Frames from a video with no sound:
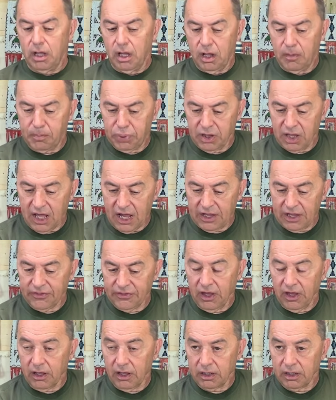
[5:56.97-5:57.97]
apply
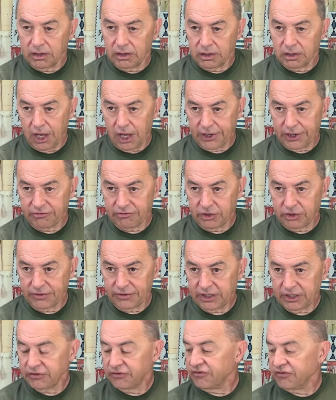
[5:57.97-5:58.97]
the liner on
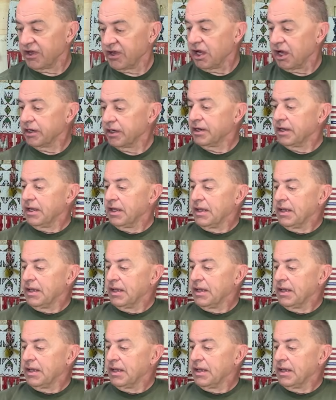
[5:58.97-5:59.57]
the inside